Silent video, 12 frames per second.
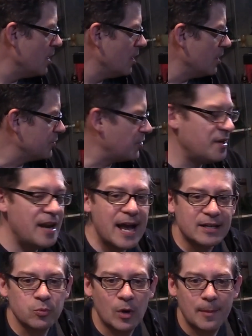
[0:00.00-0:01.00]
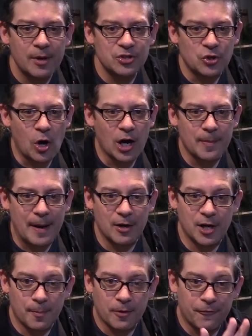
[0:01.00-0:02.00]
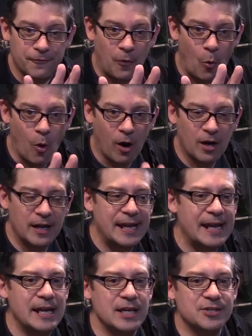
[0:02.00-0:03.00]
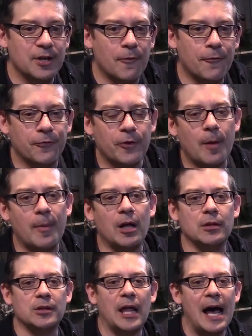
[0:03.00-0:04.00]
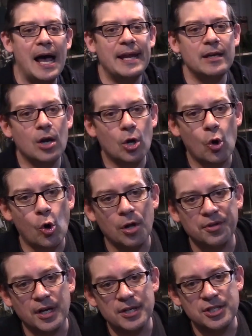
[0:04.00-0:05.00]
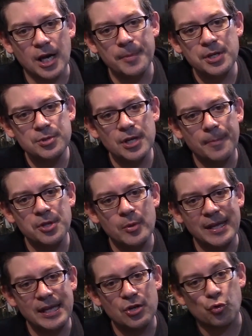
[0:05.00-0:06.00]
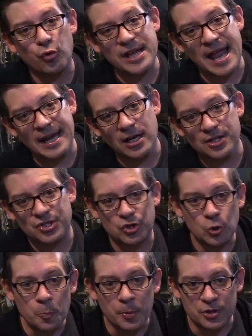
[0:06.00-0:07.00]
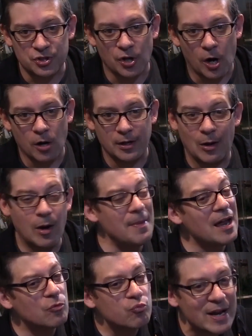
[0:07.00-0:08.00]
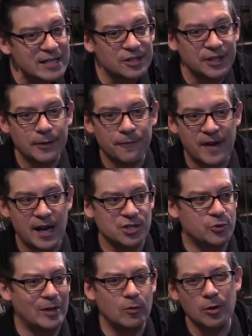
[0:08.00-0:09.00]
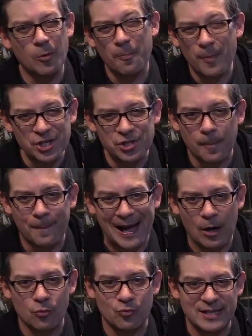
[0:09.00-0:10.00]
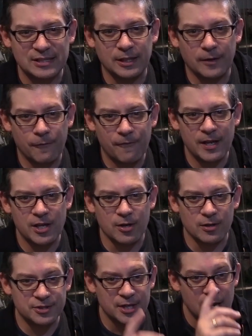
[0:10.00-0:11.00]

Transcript: So the next one I'm going to talk about, number 4, is from a line called WWE Create a Superstar. Now, I'm not a wrestling fan, so I don't know much about wrestling figures,